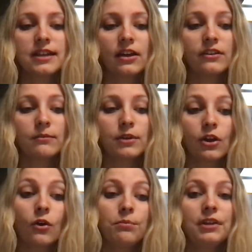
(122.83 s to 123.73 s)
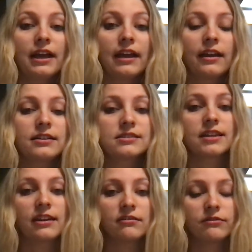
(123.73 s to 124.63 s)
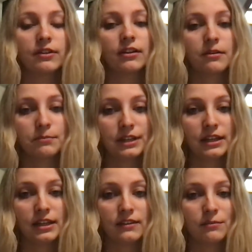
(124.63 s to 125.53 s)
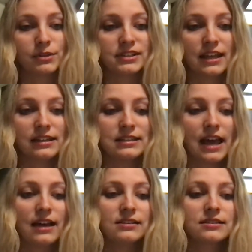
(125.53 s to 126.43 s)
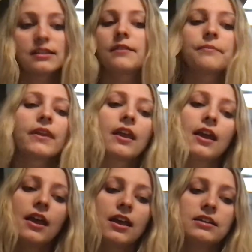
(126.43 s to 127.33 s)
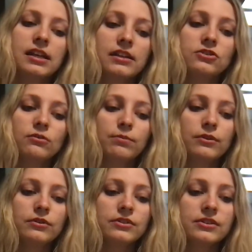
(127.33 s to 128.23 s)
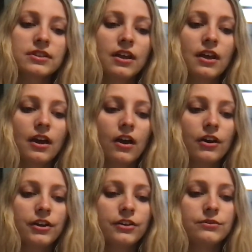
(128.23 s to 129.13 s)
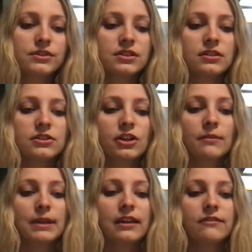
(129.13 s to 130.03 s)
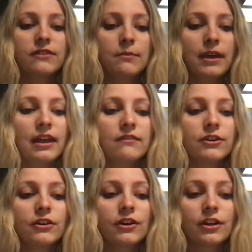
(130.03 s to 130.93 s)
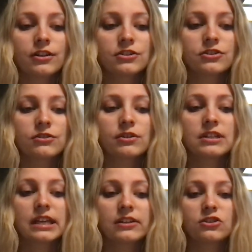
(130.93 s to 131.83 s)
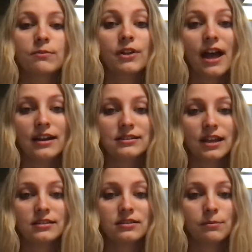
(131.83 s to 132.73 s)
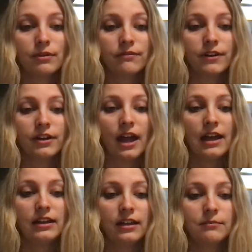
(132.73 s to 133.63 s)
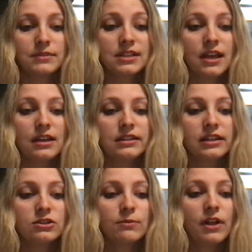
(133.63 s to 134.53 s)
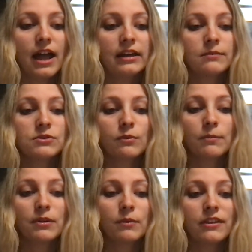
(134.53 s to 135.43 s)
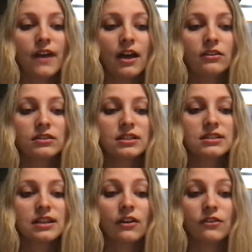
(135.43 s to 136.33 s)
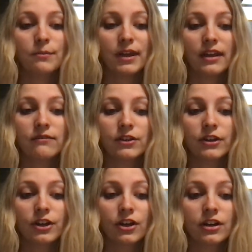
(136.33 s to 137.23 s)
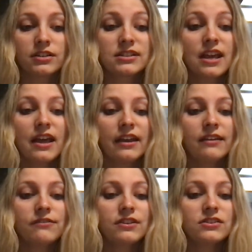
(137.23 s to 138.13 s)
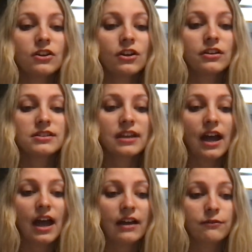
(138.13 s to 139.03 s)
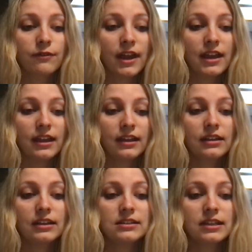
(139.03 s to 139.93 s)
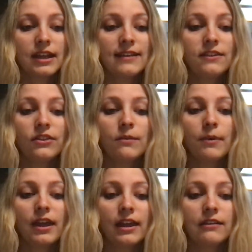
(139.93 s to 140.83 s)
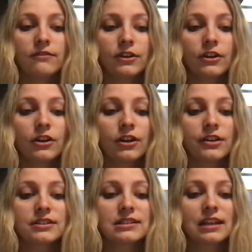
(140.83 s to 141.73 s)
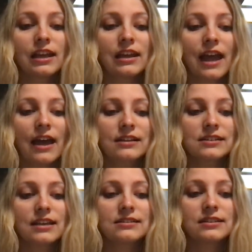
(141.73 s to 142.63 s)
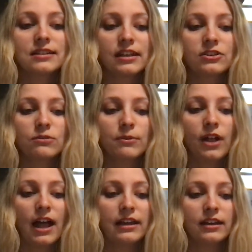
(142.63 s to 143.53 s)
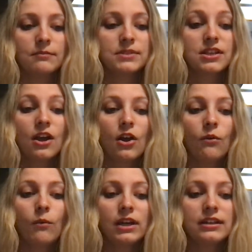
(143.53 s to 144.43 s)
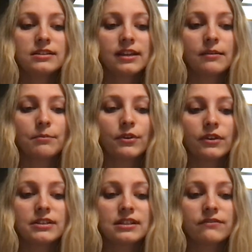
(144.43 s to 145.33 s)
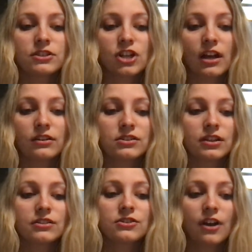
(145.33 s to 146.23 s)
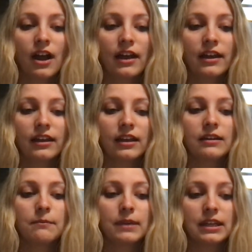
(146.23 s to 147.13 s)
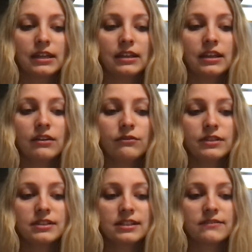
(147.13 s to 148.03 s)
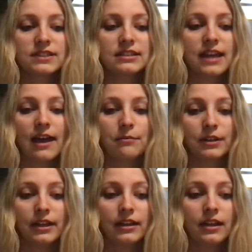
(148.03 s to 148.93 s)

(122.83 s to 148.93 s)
tell them to go play instead of completing the presented task. Tangibles are used to determine if the behavior occurs due to tangible access to preferred items. Tangible items will be withheld until the behavior occurs. If this occurs at a high rate, it can indicate that the behavior occurs to gain access to tangible items. One example is if a child starts crying and immediately receives a tablet